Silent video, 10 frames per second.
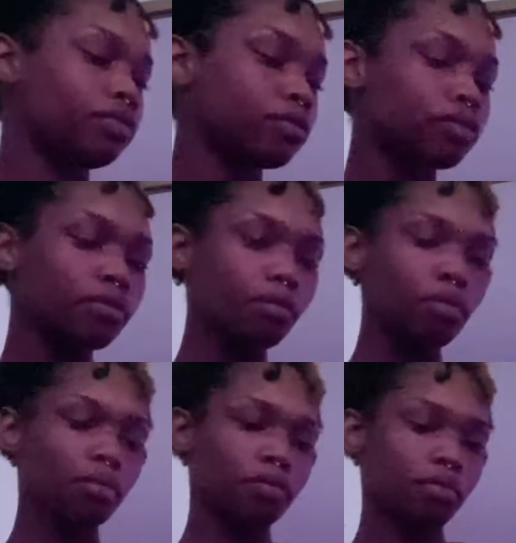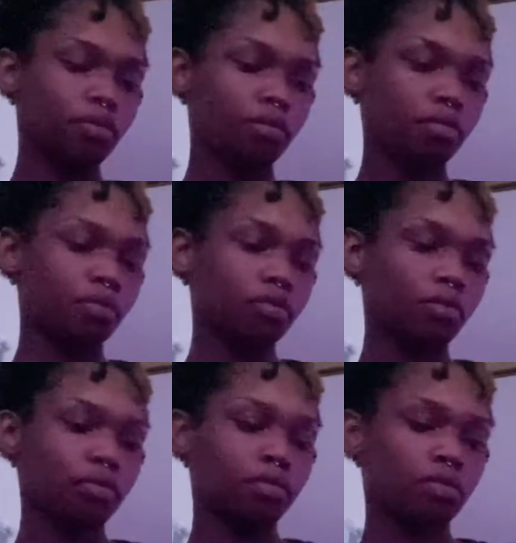help me relax because
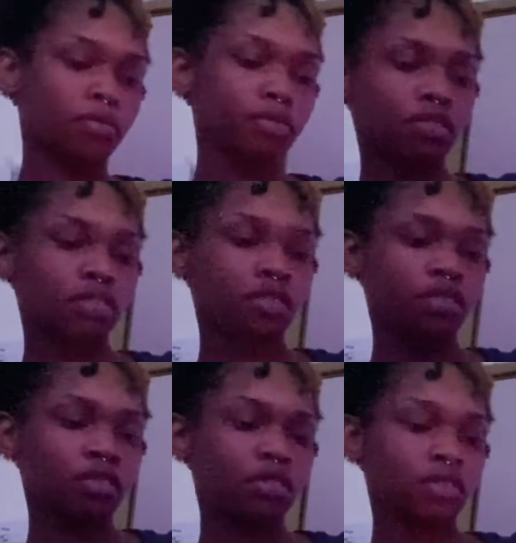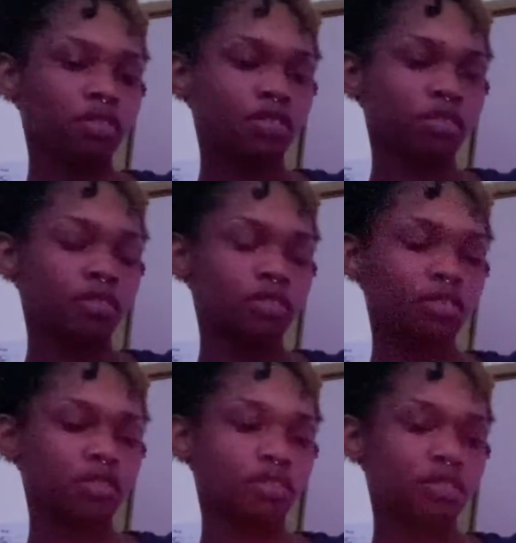the scent, I don't know, certain
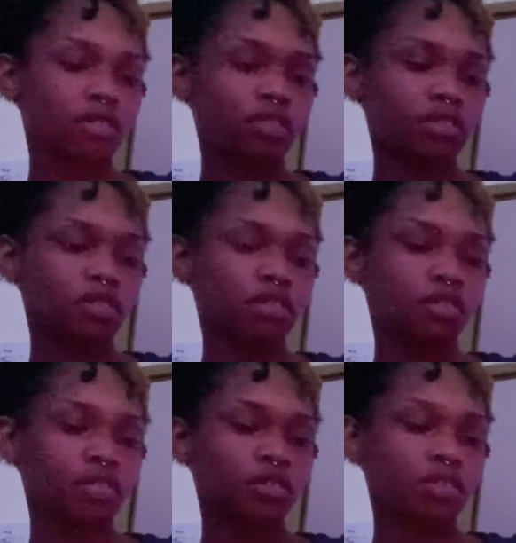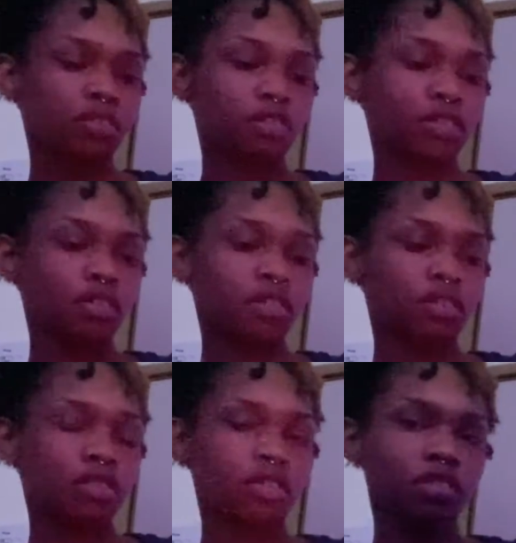smells when I'm
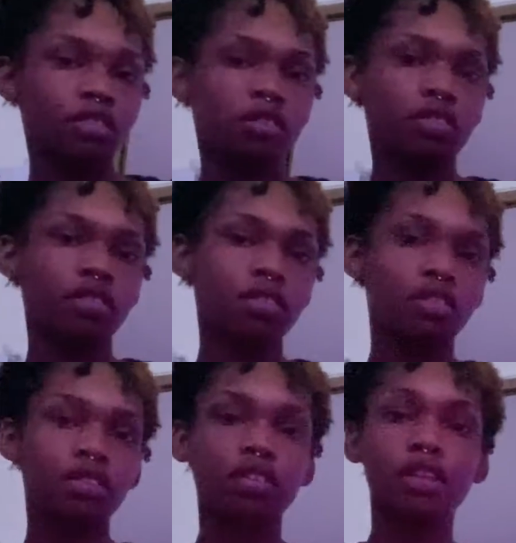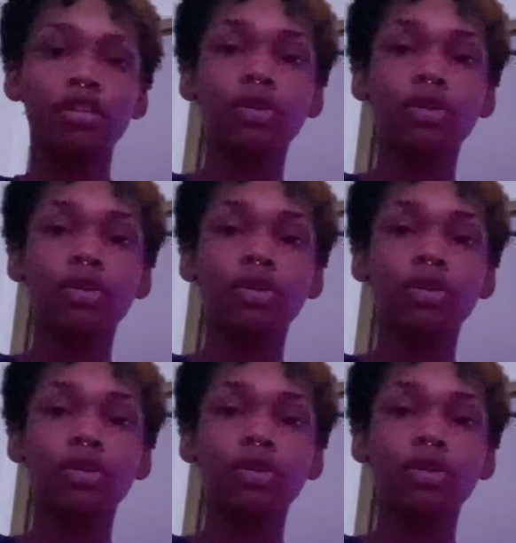stressed helps me, you know,